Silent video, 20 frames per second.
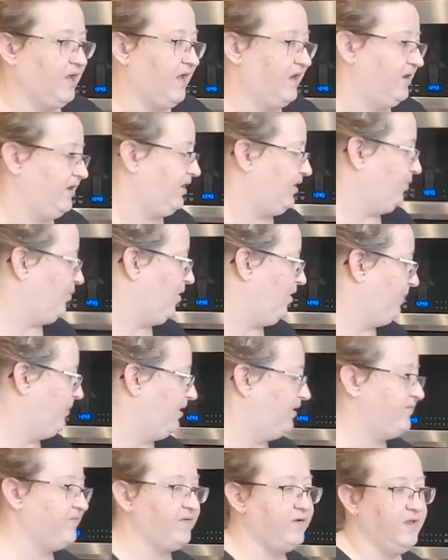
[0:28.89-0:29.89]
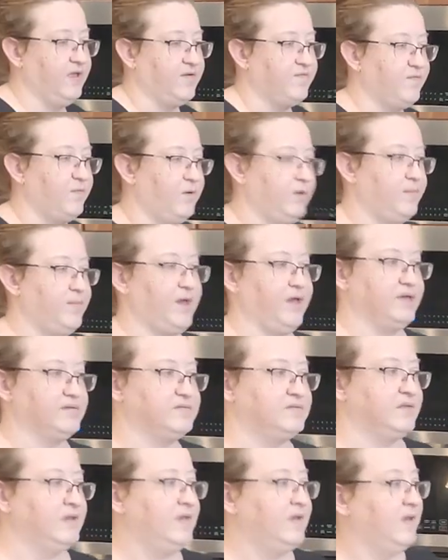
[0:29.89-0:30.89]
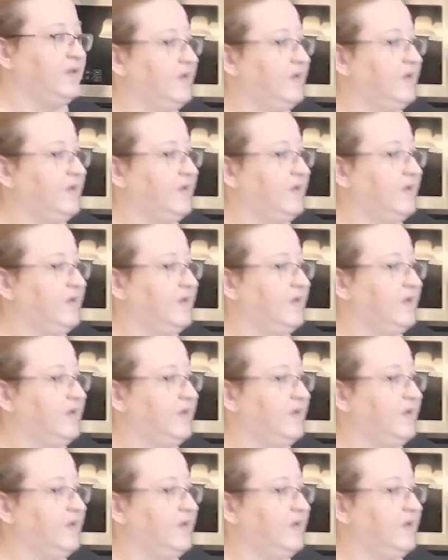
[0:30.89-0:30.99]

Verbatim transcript: got it at Walmart for like 40 bucks.